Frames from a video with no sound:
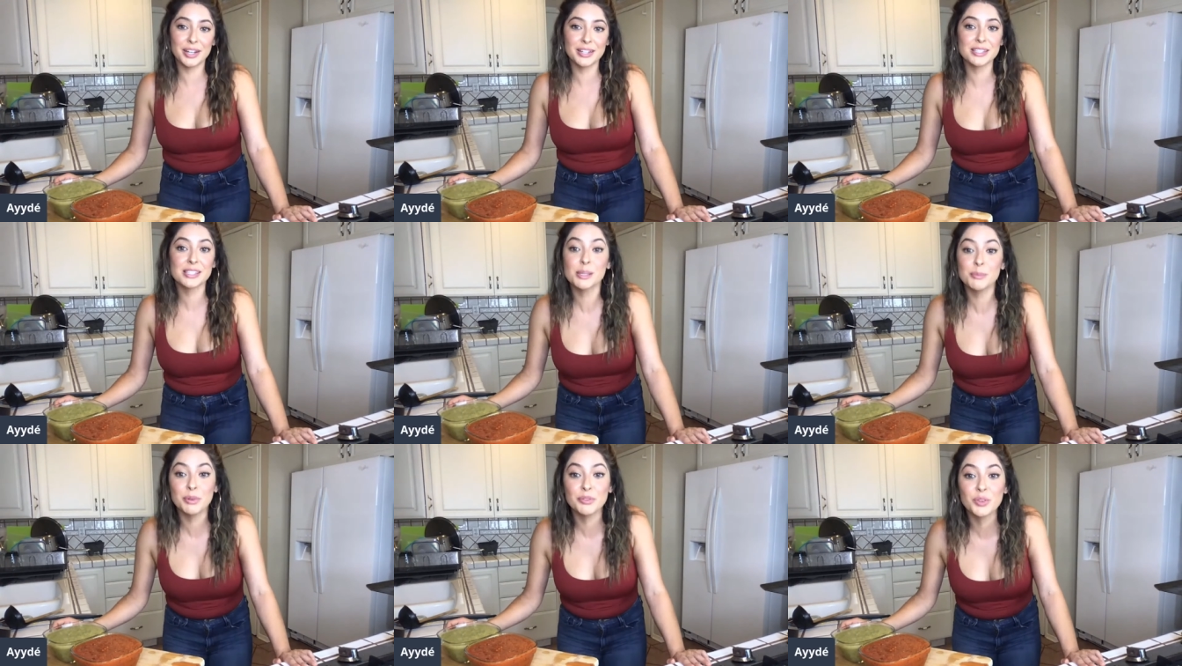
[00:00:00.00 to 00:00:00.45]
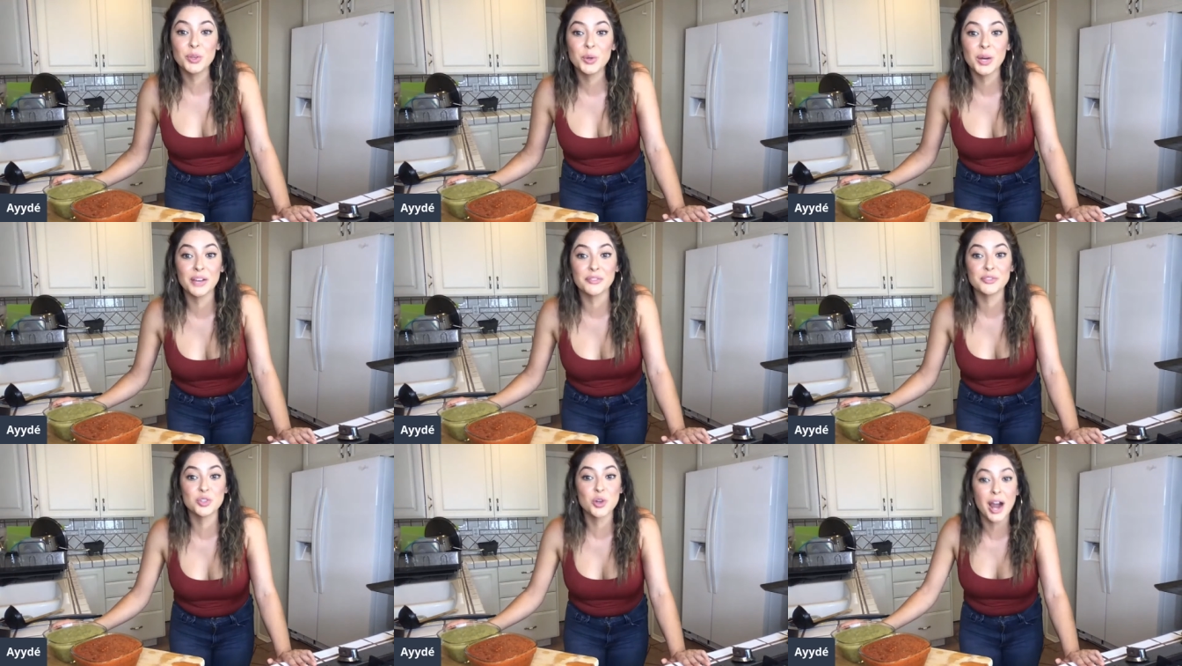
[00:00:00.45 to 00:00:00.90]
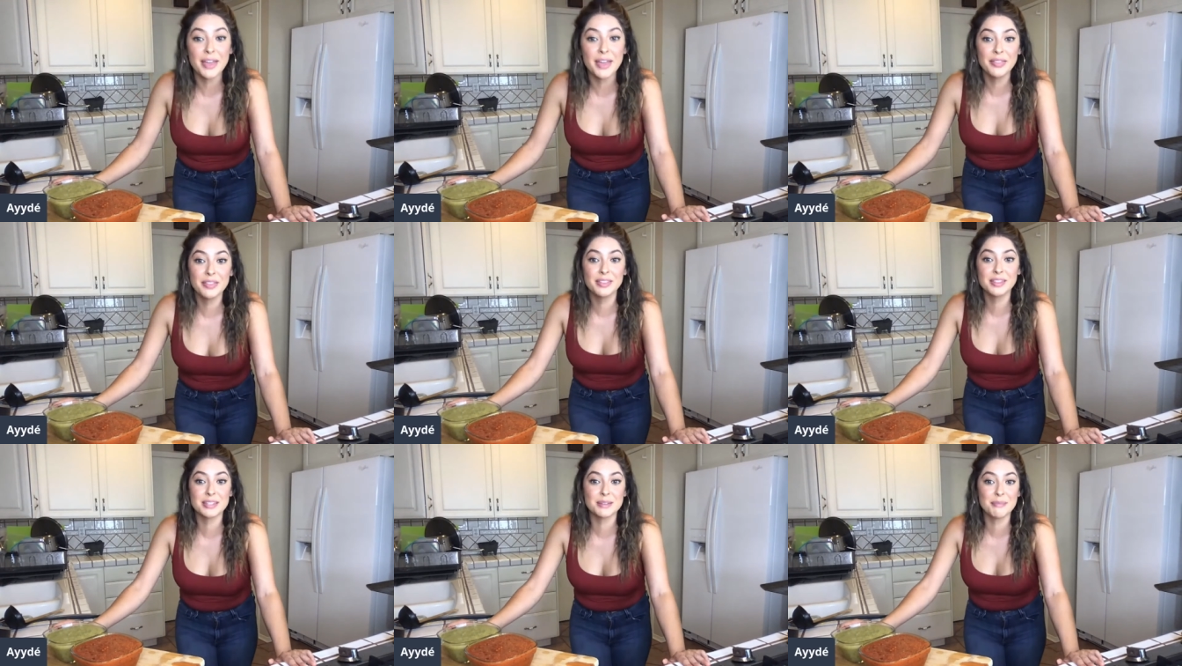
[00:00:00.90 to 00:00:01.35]
And some of you have
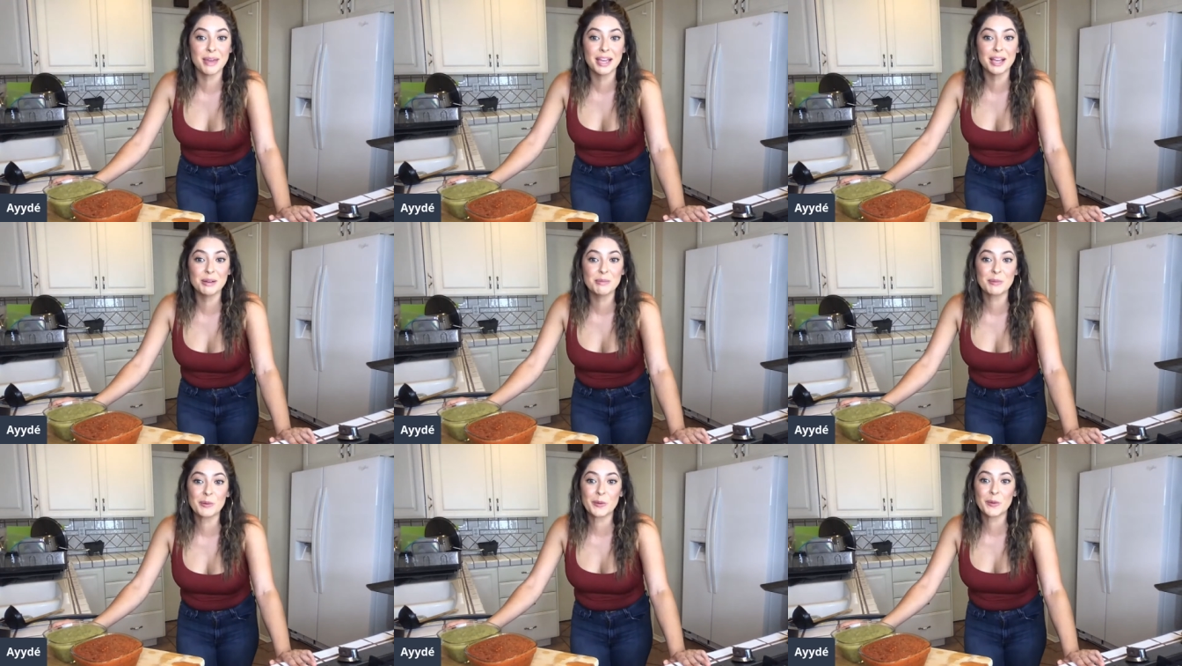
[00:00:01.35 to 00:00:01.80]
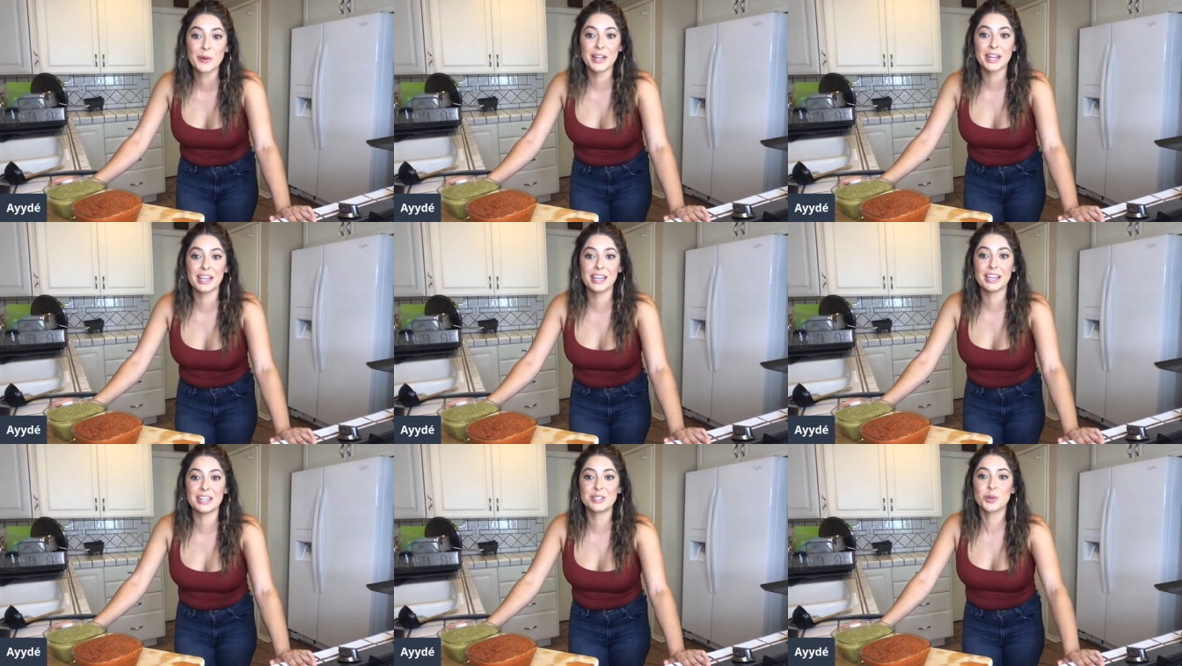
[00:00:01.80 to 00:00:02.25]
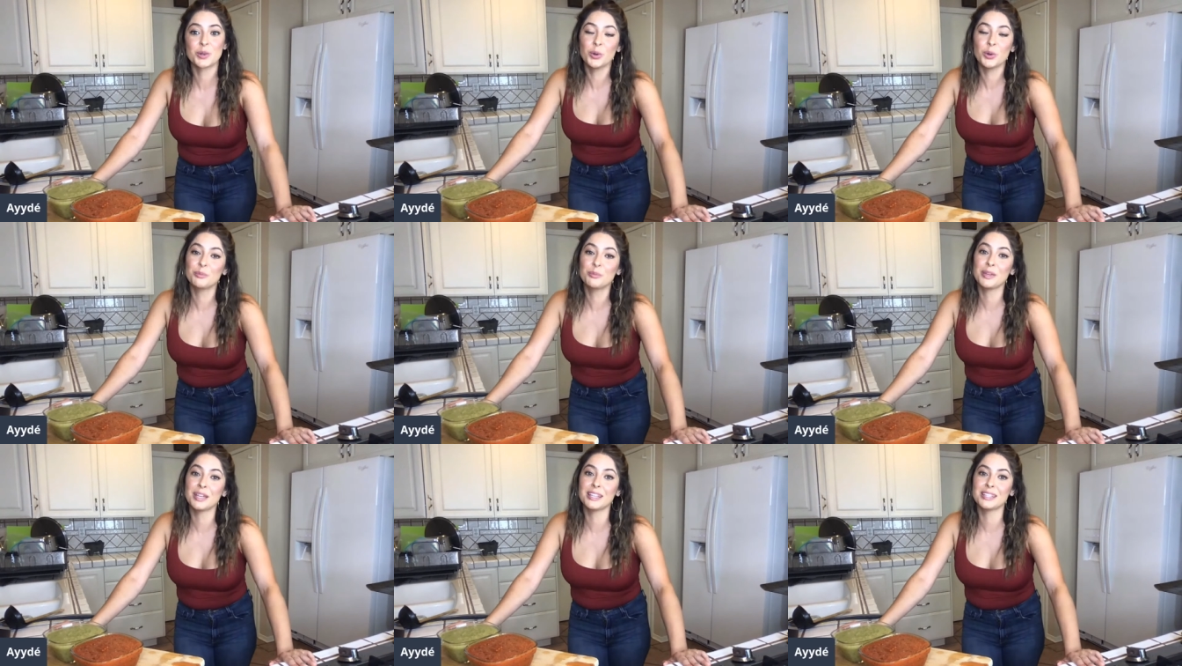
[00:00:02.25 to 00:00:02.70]
tried to make them already and
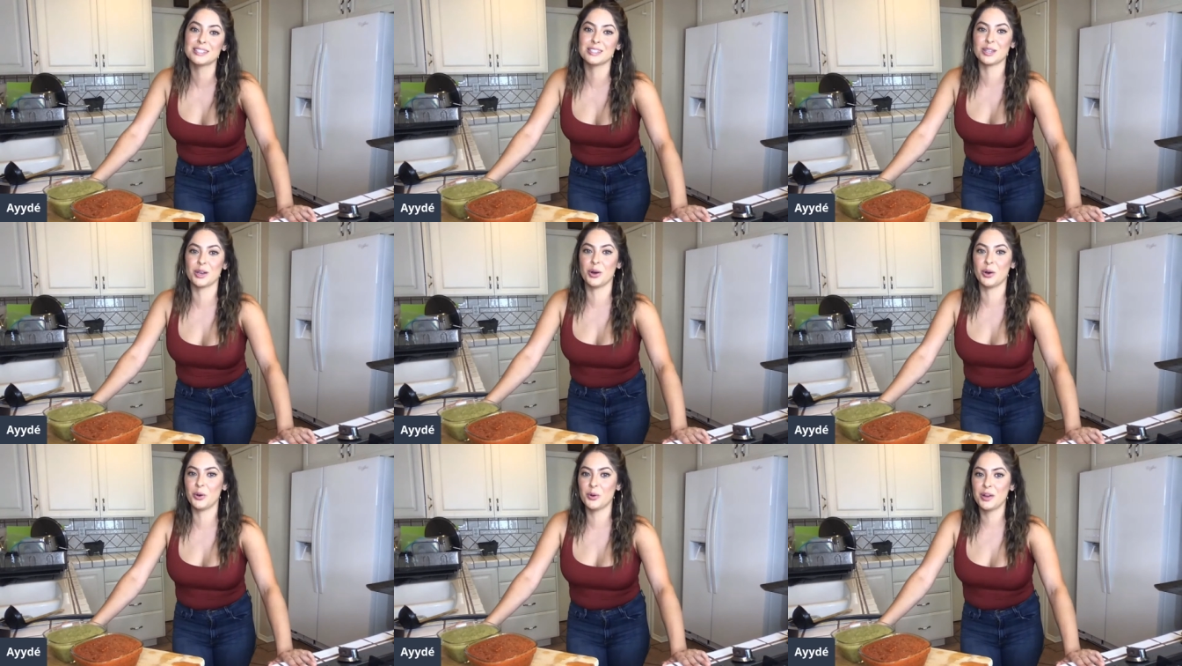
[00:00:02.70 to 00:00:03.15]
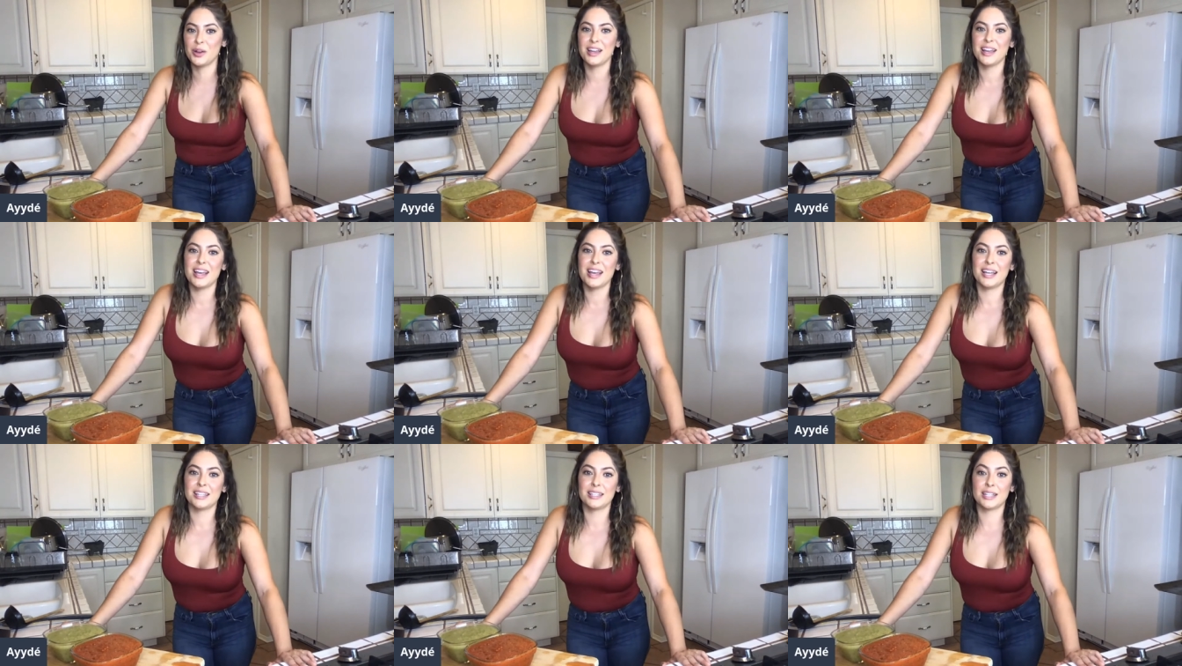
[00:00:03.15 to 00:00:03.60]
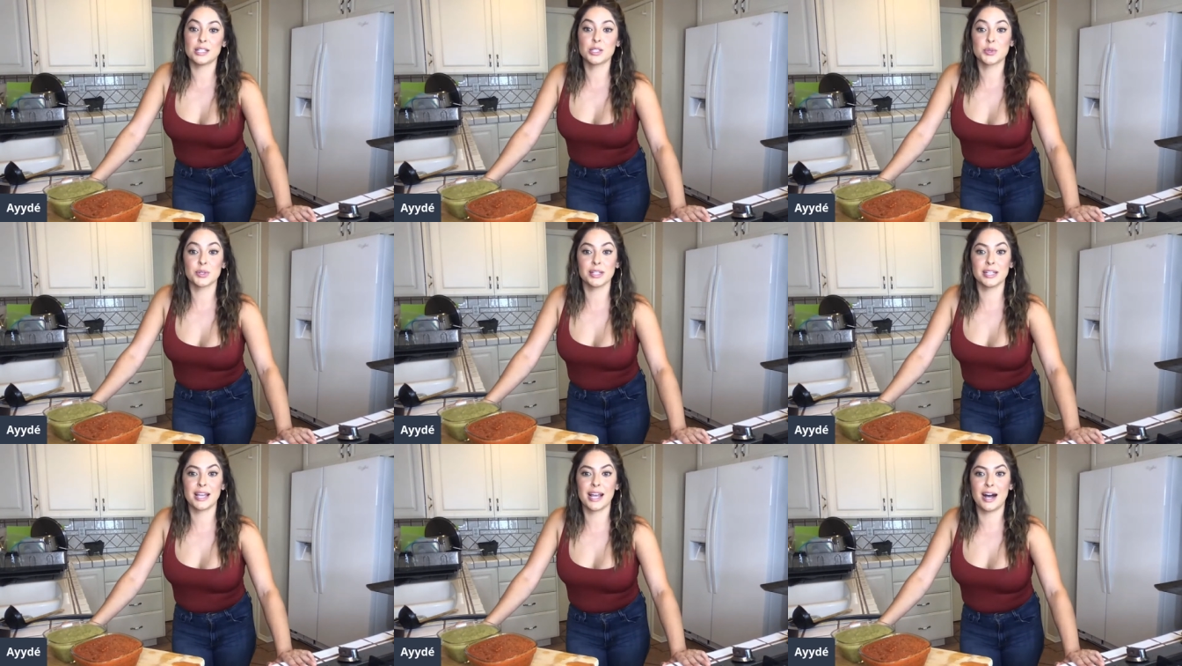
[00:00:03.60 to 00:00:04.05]
told me. So that's
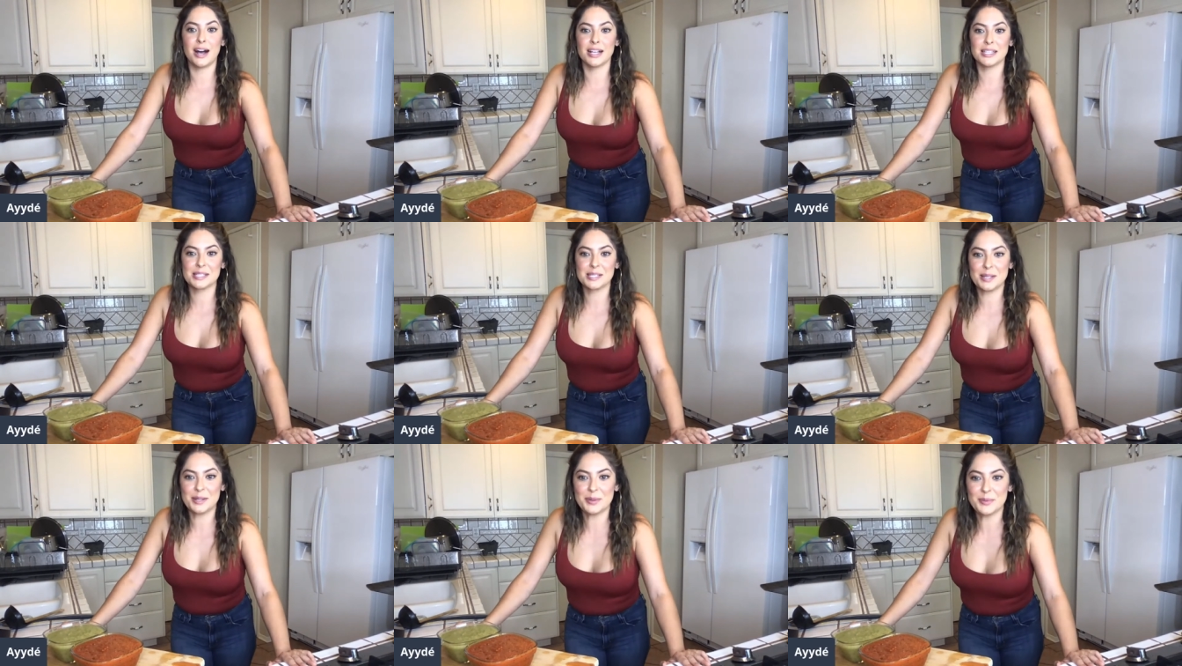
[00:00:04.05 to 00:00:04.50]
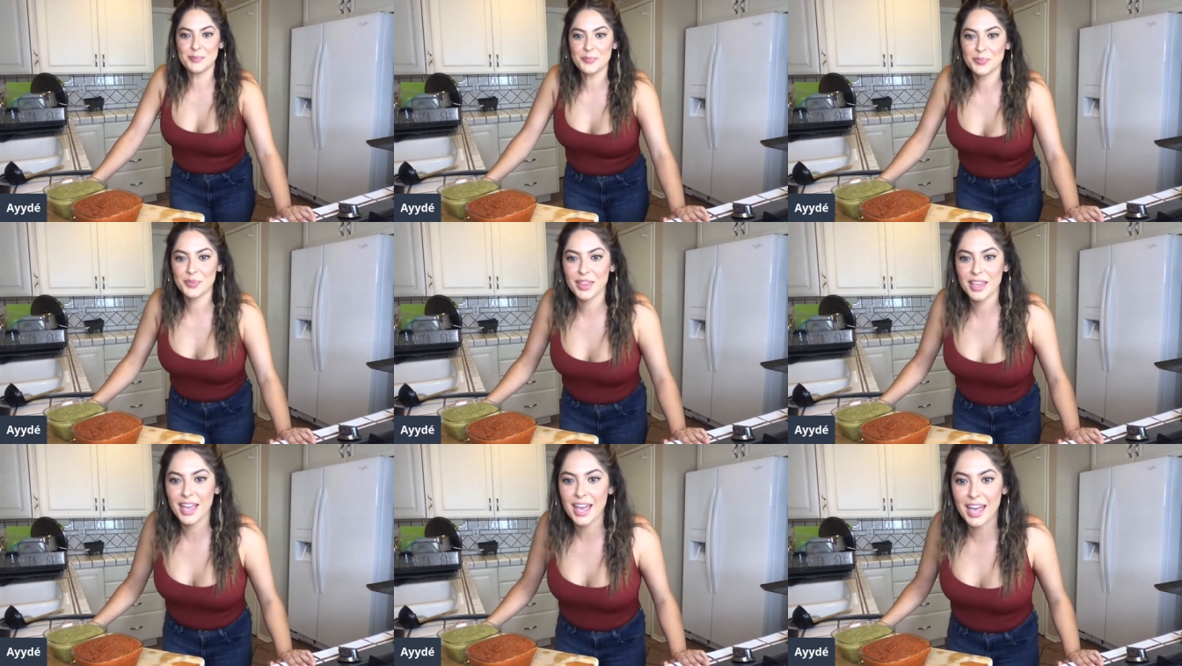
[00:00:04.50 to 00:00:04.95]
really awesome.